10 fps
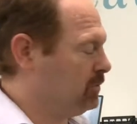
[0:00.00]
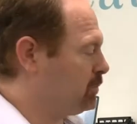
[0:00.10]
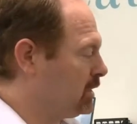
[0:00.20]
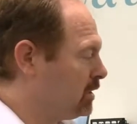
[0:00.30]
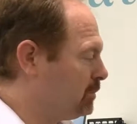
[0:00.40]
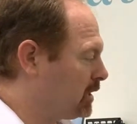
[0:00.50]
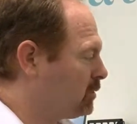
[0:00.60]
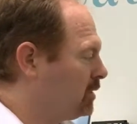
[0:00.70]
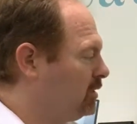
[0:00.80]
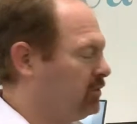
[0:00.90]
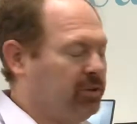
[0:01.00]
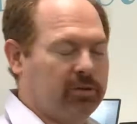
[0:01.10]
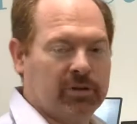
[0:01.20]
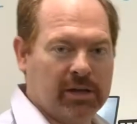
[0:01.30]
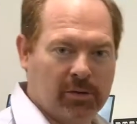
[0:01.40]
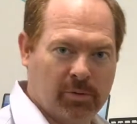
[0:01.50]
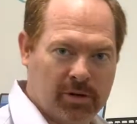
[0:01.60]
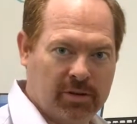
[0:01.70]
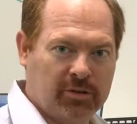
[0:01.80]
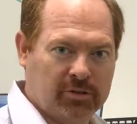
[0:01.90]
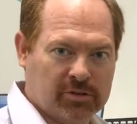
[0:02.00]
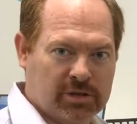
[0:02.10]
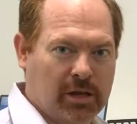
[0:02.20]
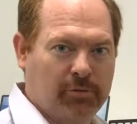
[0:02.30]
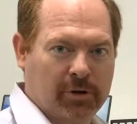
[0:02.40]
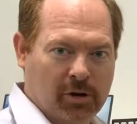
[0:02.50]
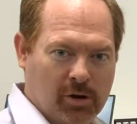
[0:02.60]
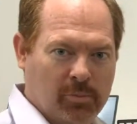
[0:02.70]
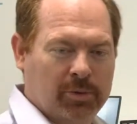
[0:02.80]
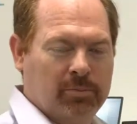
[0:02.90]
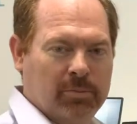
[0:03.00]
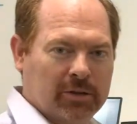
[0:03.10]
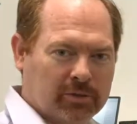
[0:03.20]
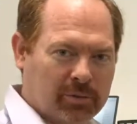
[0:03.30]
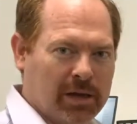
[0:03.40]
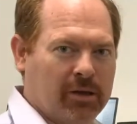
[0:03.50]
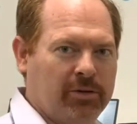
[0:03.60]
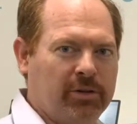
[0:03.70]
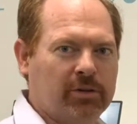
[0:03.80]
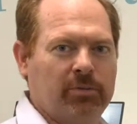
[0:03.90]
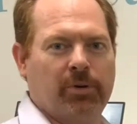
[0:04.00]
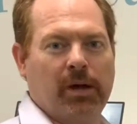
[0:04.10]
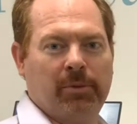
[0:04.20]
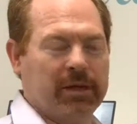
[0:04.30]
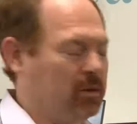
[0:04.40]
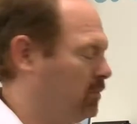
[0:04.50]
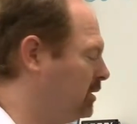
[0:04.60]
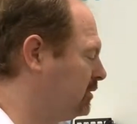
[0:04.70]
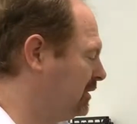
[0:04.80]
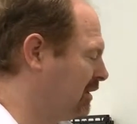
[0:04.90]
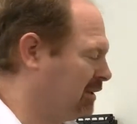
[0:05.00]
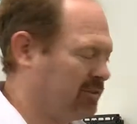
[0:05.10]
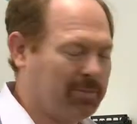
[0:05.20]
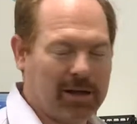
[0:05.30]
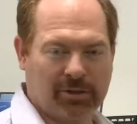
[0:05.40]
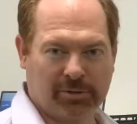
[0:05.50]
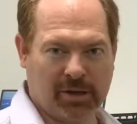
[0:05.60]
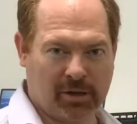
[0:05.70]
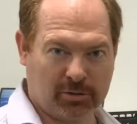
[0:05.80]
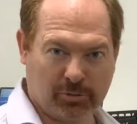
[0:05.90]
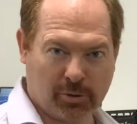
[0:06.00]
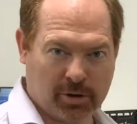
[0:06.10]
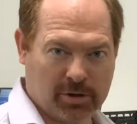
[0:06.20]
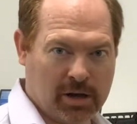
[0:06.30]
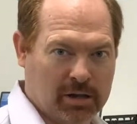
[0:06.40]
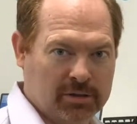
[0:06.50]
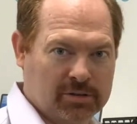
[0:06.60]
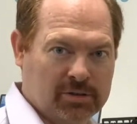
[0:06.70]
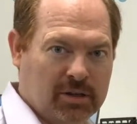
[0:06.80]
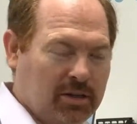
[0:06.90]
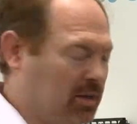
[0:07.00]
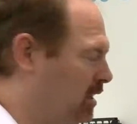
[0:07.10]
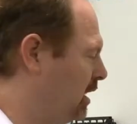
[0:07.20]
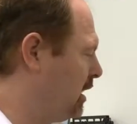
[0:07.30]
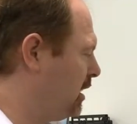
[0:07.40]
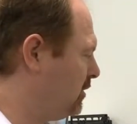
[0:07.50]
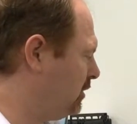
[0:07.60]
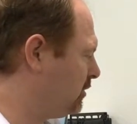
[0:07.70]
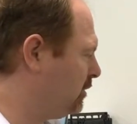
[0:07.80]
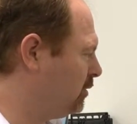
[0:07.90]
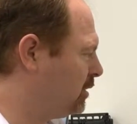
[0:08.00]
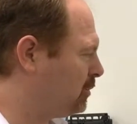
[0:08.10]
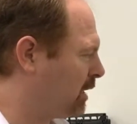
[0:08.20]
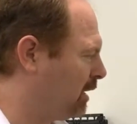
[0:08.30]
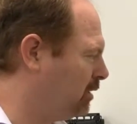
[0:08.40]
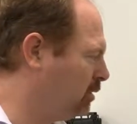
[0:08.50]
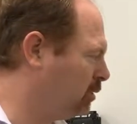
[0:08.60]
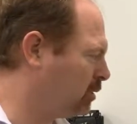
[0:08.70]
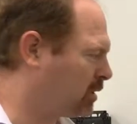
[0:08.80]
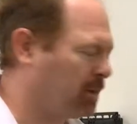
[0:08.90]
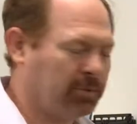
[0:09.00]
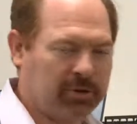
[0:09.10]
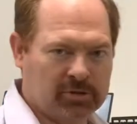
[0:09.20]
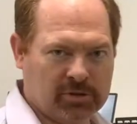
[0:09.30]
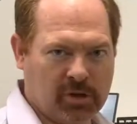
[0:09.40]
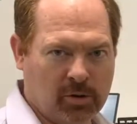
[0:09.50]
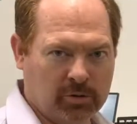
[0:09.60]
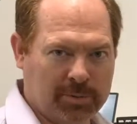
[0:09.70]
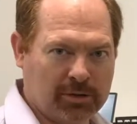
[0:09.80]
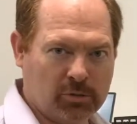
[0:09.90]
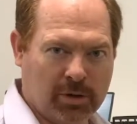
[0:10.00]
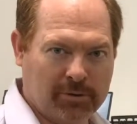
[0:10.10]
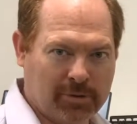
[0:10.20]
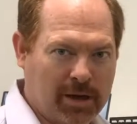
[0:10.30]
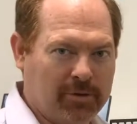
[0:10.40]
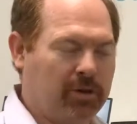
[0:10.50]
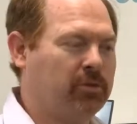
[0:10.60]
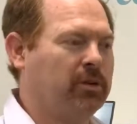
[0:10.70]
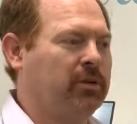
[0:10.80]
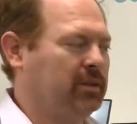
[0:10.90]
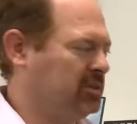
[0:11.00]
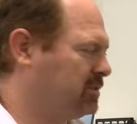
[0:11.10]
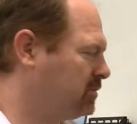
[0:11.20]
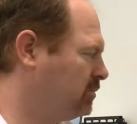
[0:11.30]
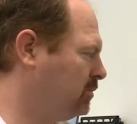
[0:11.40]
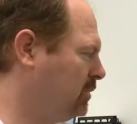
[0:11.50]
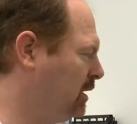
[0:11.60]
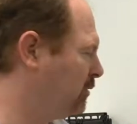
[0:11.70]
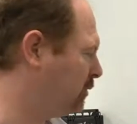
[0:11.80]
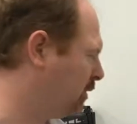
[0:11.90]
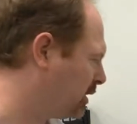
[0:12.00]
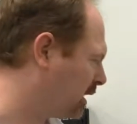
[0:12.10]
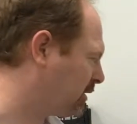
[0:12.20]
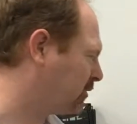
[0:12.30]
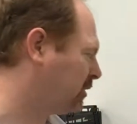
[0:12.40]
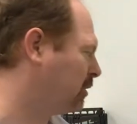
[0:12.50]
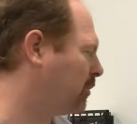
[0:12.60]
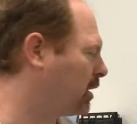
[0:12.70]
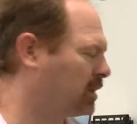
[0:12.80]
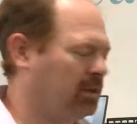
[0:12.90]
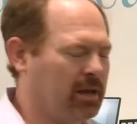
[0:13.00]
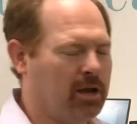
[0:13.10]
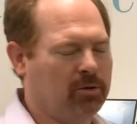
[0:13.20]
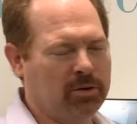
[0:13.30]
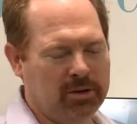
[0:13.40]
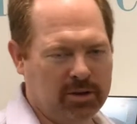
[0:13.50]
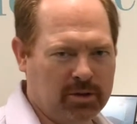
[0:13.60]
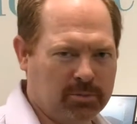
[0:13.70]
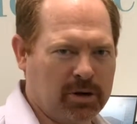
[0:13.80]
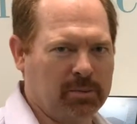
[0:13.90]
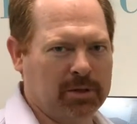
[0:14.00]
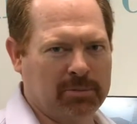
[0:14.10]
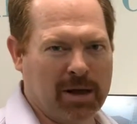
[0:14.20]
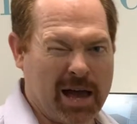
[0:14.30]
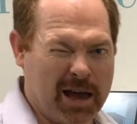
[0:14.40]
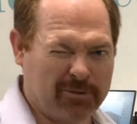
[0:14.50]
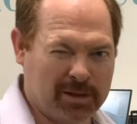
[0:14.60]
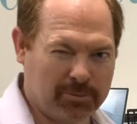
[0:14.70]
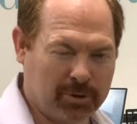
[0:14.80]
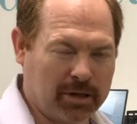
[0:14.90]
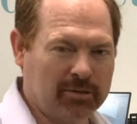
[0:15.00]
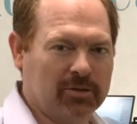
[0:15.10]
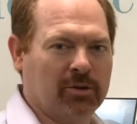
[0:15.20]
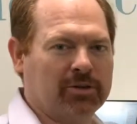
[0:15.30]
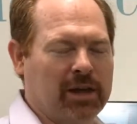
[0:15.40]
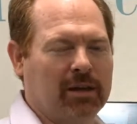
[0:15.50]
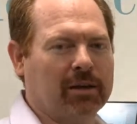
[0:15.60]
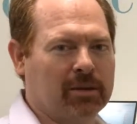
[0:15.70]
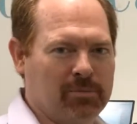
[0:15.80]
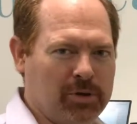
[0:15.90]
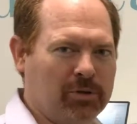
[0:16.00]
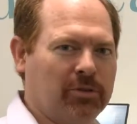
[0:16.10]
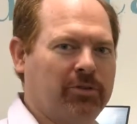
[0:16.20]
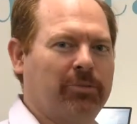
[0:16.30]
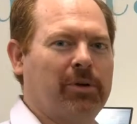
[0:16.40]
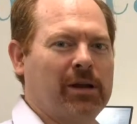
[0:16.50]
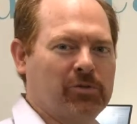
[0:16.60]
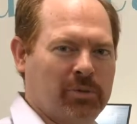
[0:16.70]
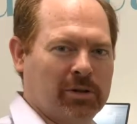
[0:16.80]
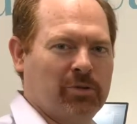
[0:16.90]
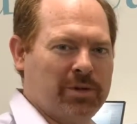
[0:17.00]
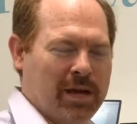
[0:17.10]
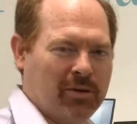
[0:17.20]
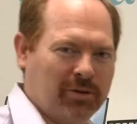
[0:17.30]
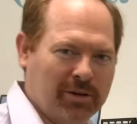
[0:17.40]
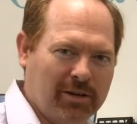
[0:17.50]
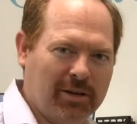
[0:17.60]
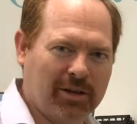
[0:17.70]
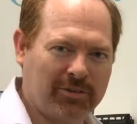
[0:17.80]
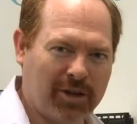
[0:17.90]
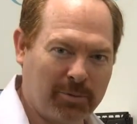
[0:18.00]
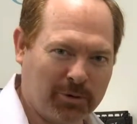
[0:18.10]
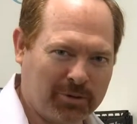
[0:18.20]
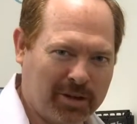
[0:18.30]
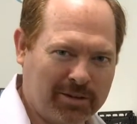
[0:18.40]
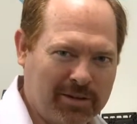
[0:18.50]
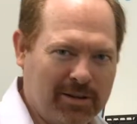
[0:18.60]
Pretty ubiquitous. You could get one of these yourself at home and mess around. You could probably get one as little as about $300, $400. This unit, brand new, a couple years ago, was about $2,500, and if you could get this on the market now, probably about half that price. So it's kind of like computers. The price will go down as time goes on.